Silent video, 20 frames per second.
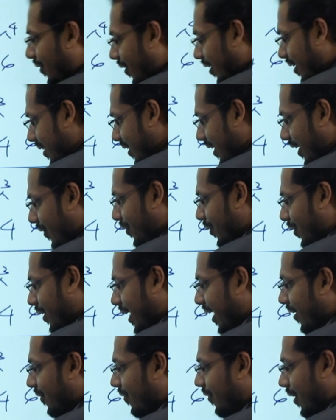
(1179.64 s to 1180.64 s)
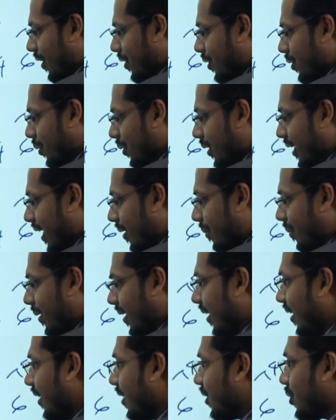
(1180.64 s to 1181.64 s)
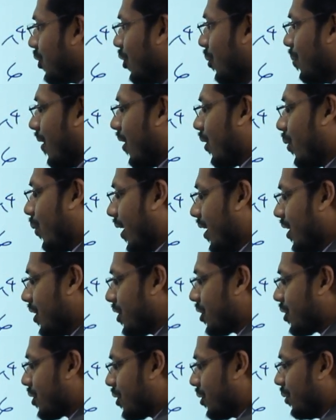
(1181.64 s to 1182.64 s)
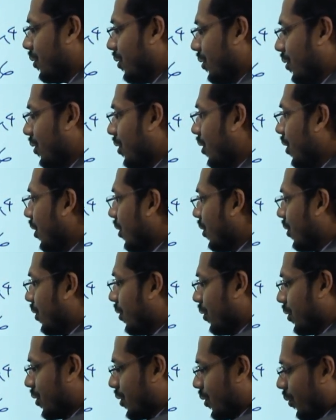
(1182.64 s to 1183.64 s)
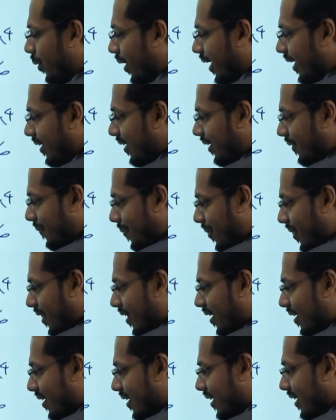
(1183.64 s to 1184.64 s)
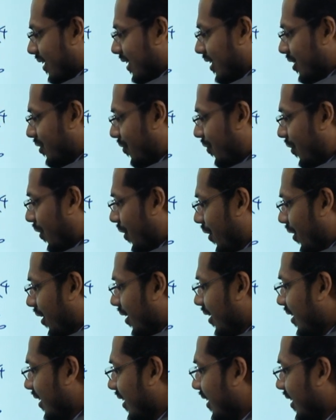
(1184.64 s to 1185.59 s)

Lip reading: for if you take for 2 table, 2 power 1 is 2, 2 square is 4,